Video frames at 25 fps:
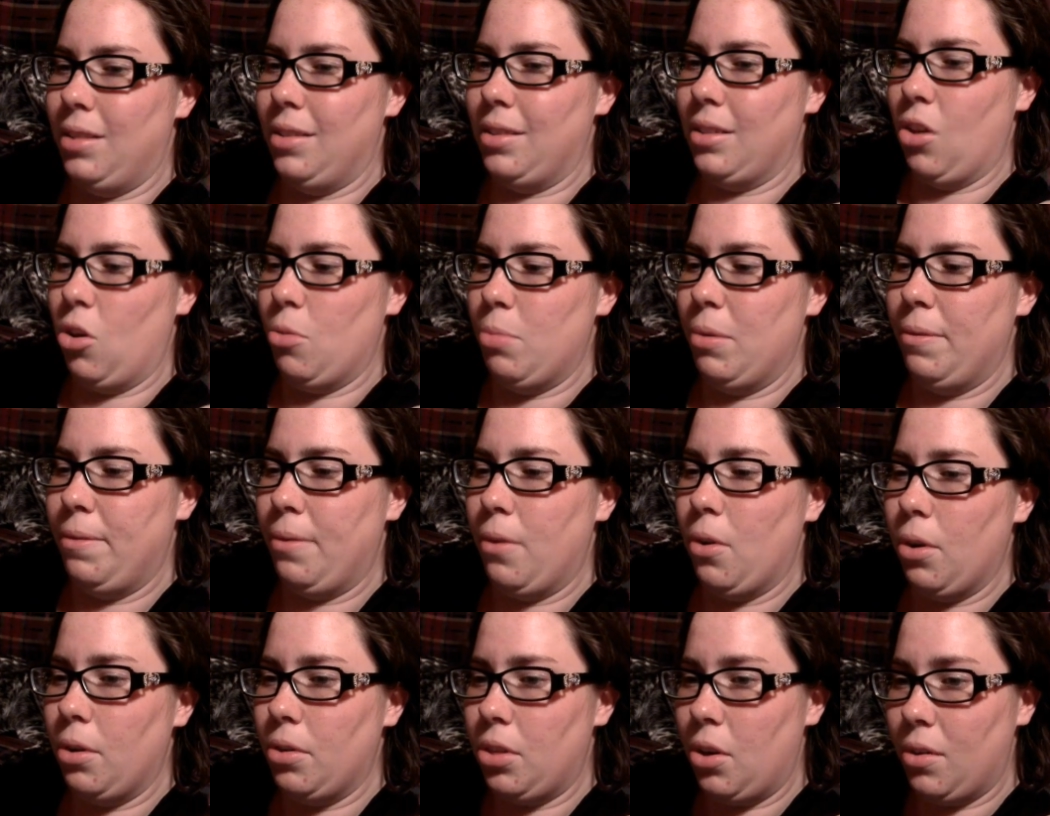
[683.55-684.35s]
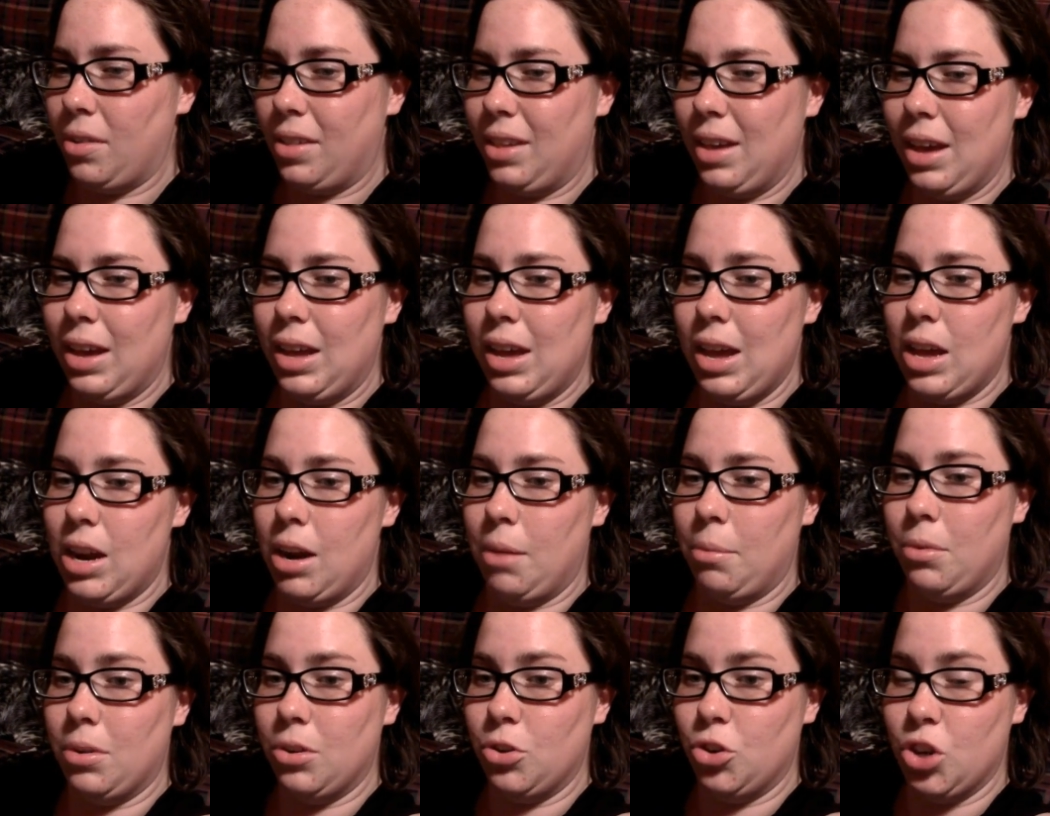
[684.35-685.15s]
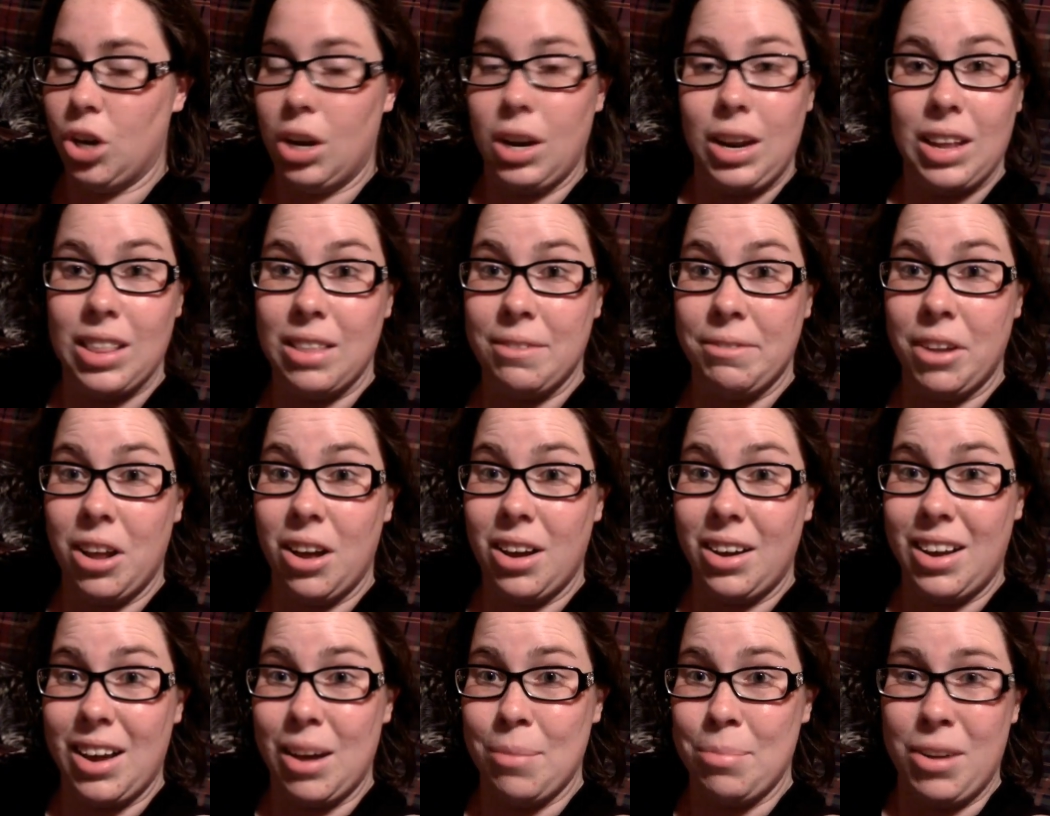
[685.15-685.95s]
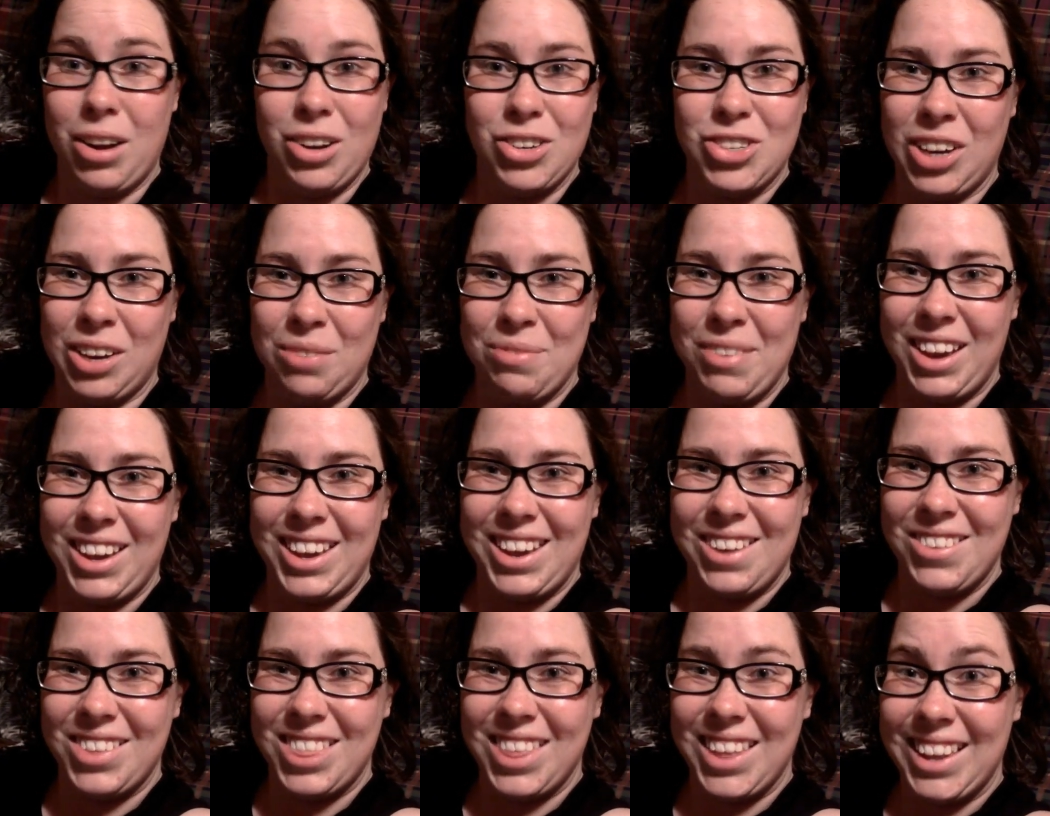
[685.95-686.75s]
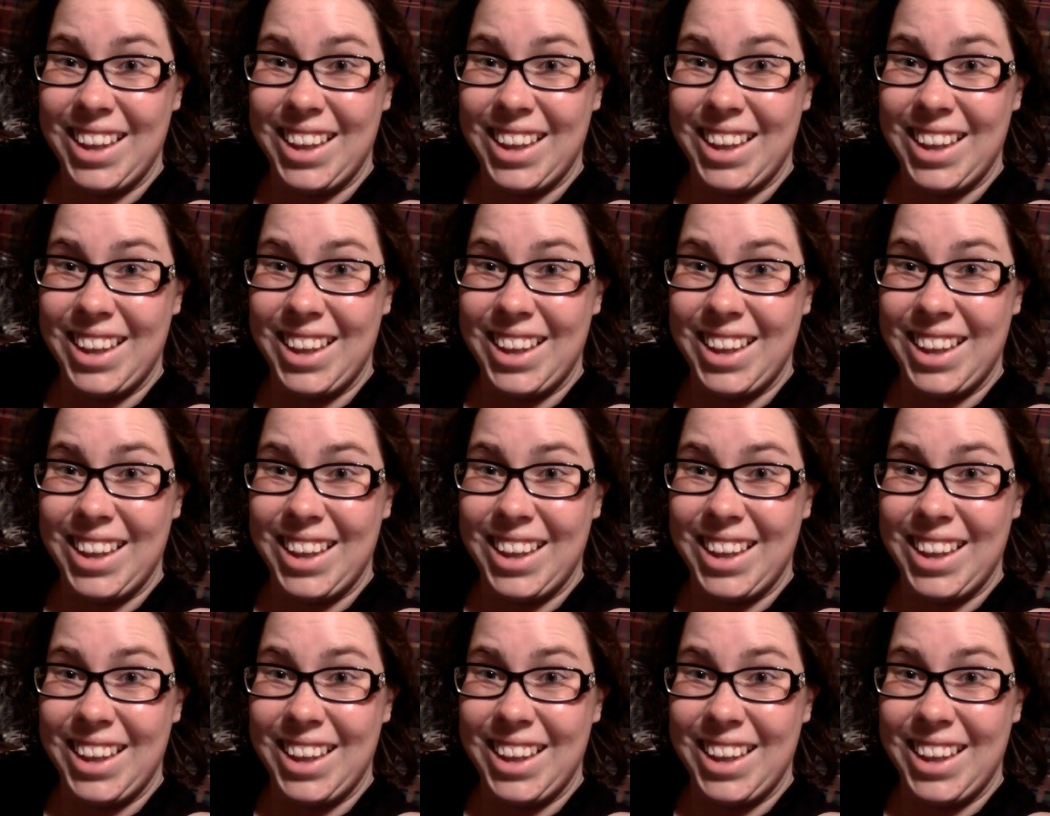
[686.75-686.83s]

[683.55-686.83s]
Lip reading: so before those kick in, I'm going to try to get the vlog up, and I'll check back in with you